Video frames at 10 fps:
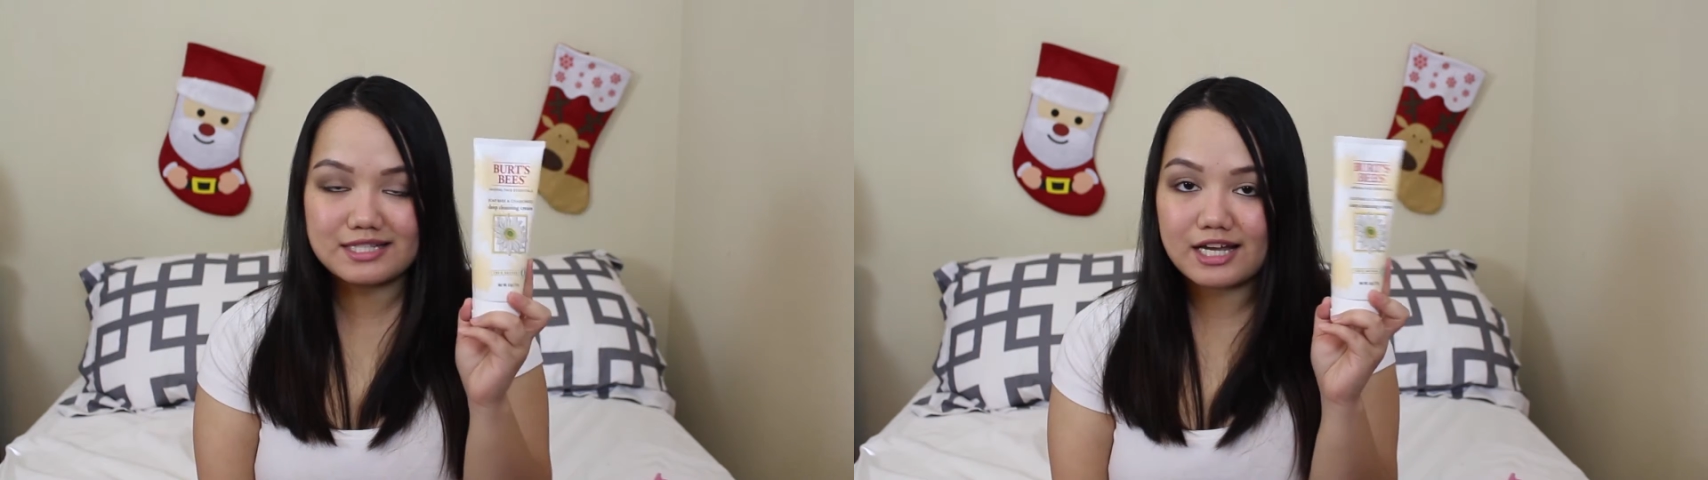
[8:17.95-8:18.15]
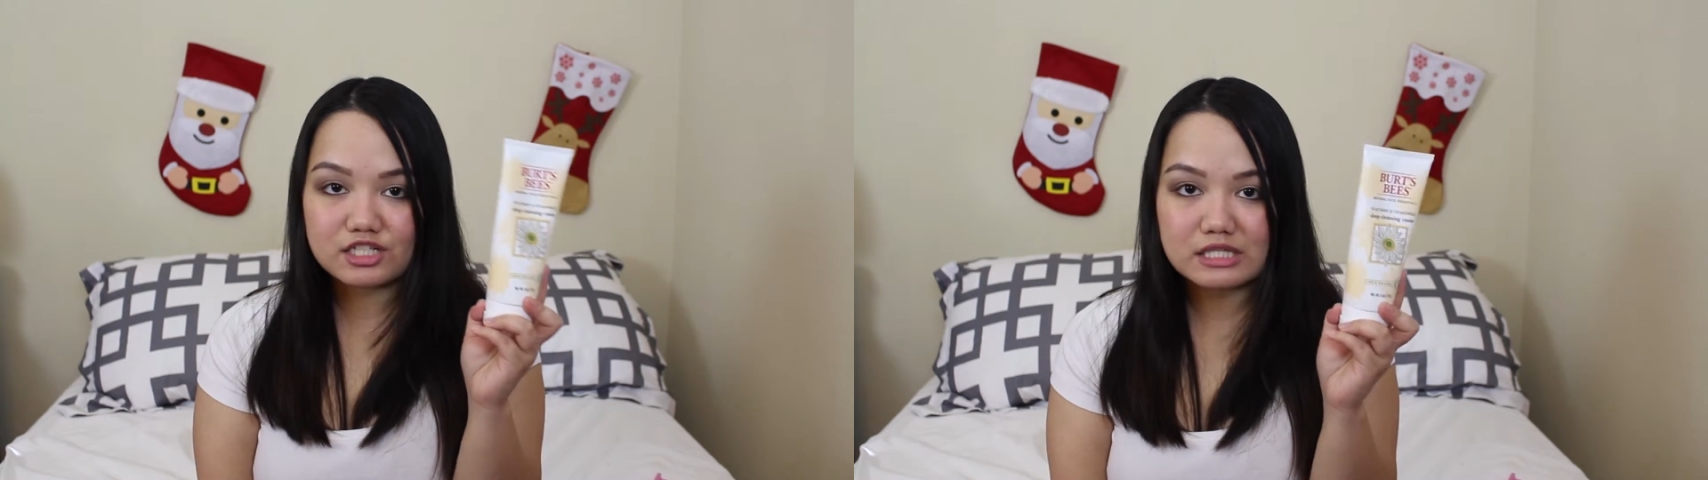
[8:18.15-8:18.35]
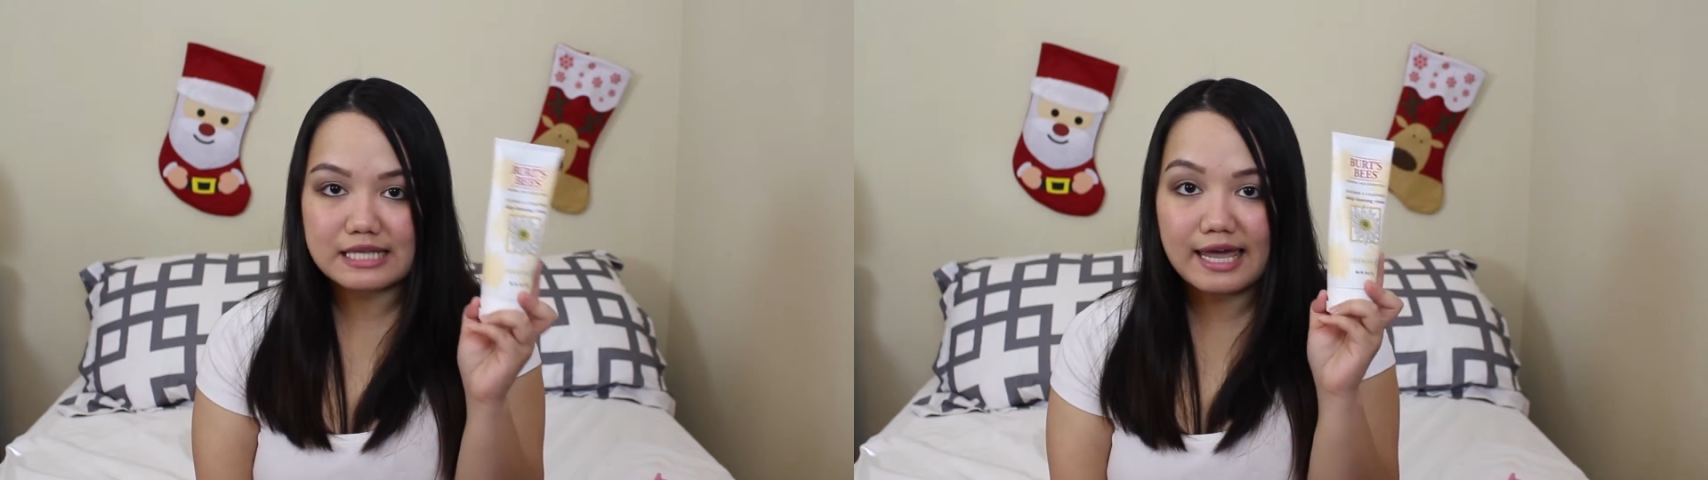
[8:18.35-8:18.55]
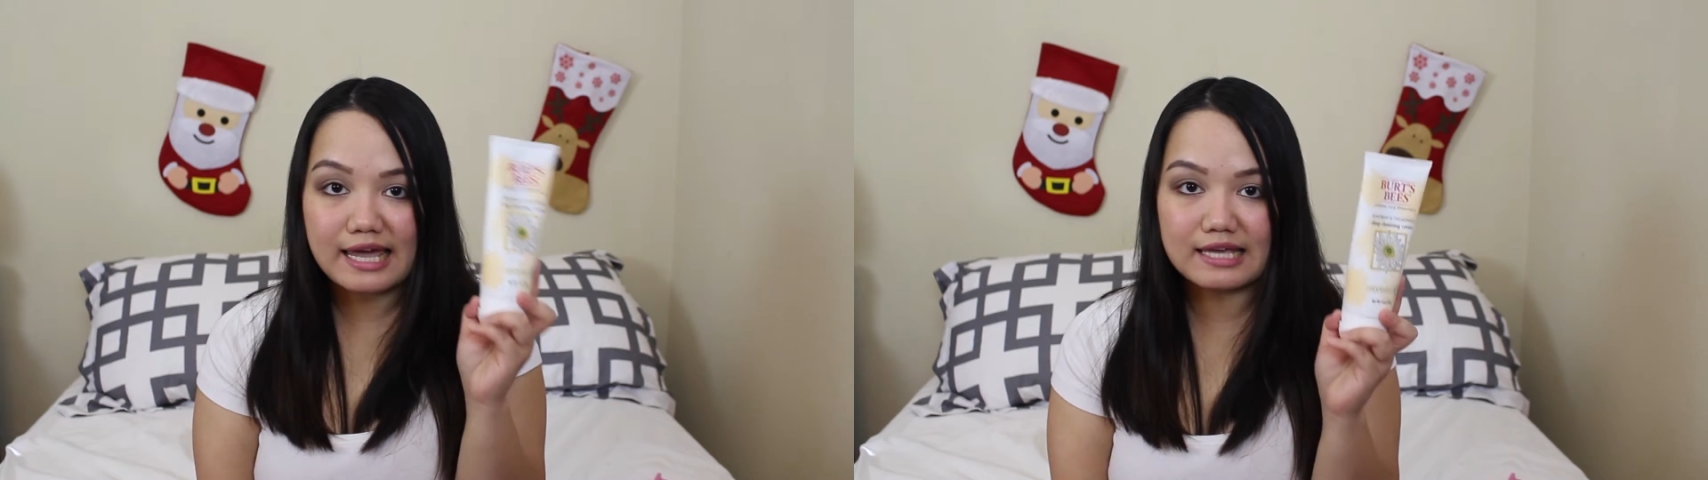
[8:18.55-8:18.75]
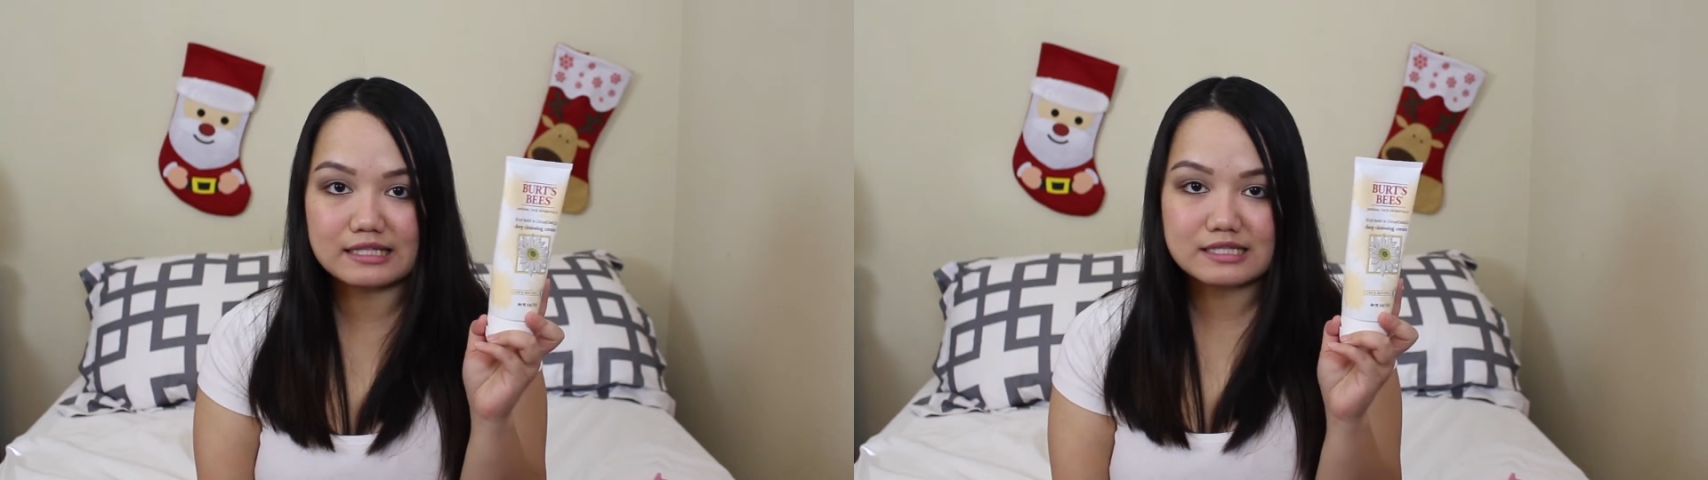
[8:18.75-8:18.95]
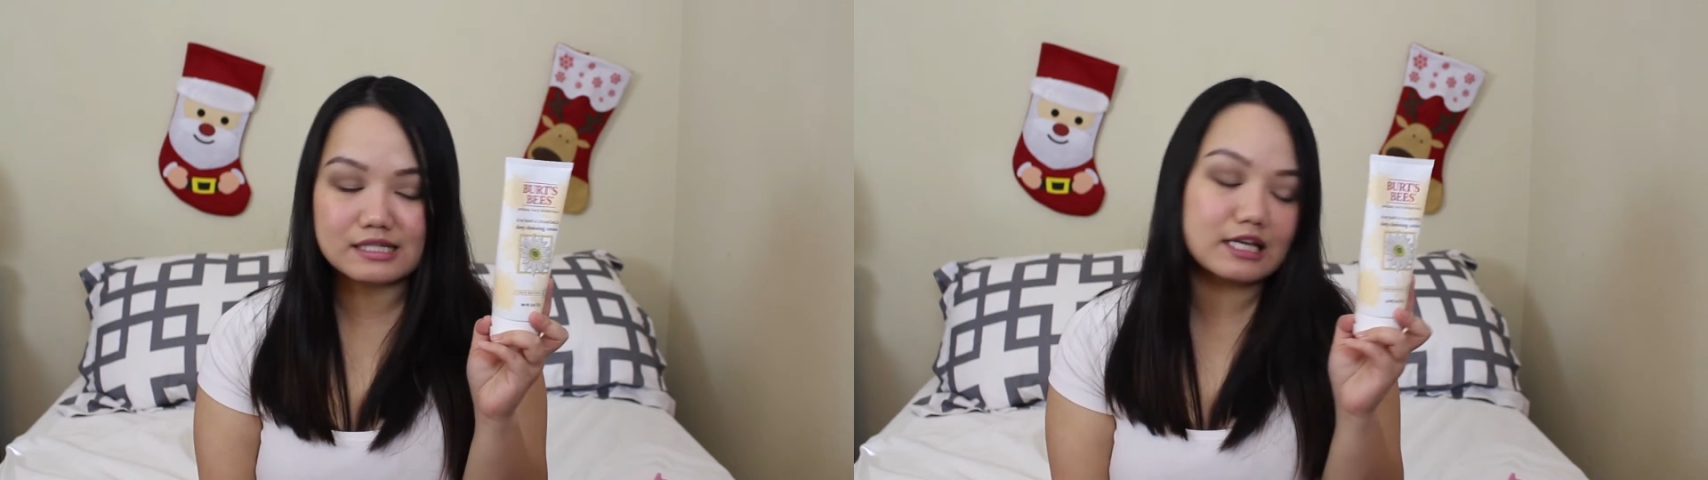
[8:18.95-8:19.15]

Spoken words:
not just a hint.